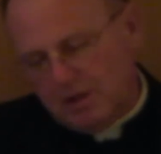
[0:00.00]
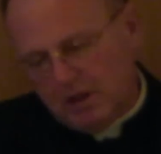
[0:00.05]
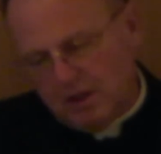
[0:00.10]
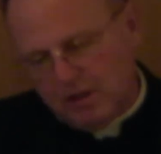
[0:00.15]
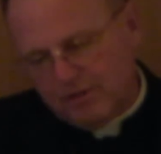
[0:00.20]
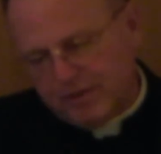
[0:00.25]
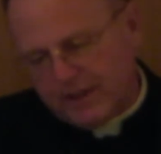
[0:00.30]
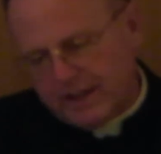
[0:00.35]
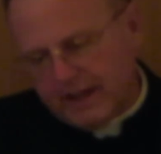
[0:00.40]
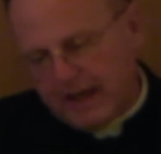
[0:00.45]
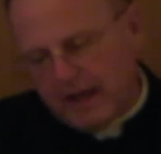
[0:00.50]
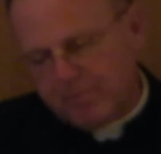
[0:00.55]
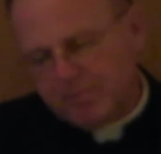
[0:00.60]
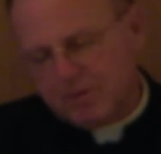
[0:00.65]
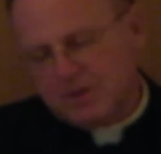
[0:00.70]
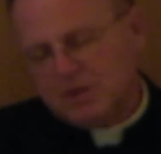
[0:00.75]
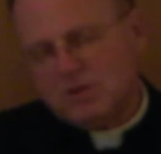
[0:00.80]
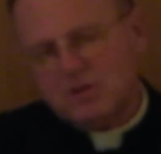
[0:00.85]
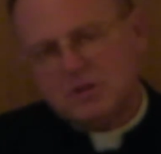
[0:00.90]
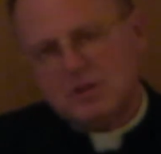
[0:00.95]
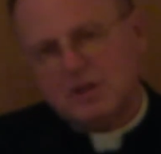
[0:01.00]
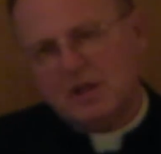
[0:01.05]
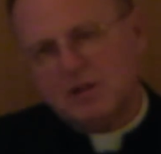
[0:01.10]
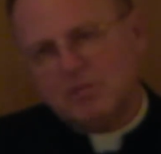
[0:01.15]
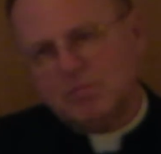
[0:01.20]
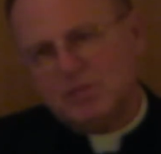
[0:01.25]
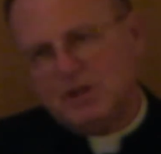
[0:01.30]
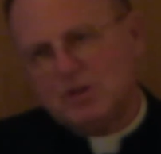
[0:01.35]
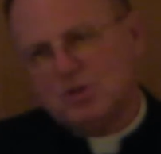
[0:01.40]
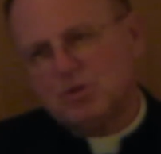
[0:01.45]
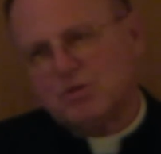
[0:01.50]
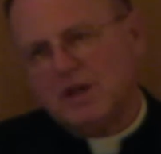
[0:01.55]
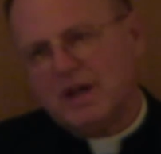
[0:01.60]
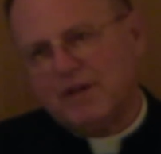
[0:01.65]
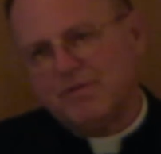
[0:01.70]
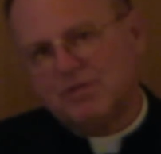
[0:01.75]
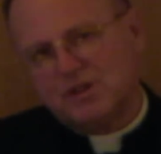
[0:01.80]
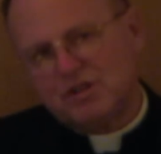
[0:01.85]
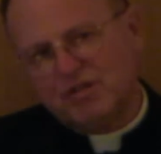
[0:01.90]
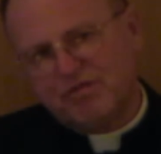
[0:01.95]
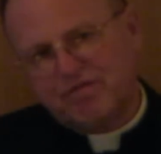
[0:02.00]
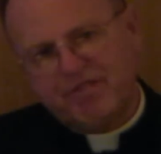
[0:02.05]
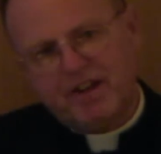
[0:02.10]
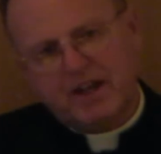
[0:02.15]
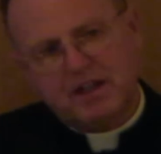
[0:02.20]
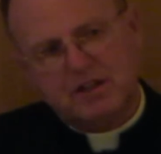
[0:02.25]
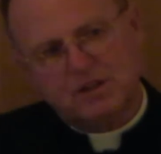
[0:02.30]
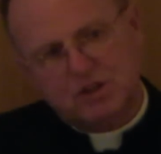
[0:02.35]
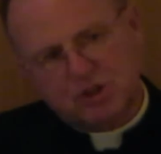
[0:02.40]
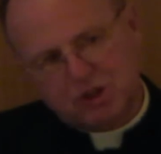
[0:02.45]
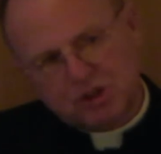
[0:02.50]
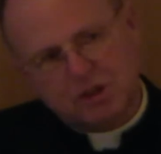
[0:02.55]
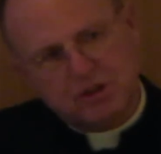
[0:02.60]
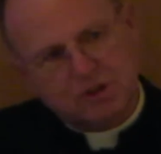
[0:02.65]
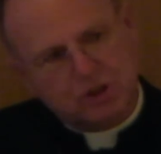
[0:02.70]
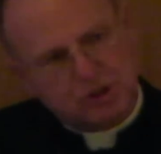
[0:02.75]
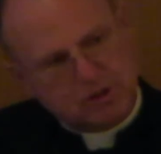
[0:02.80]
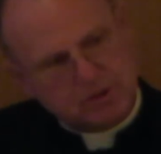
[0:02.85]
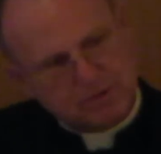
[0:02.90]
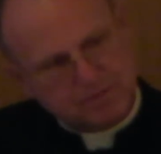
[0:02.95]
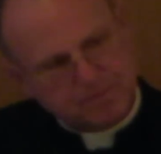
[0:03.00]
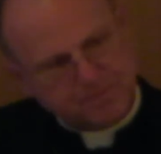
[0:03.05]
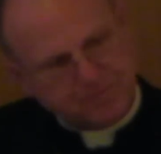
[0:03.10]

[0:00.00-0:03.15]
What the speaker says: If it happens, it means you have a defected church.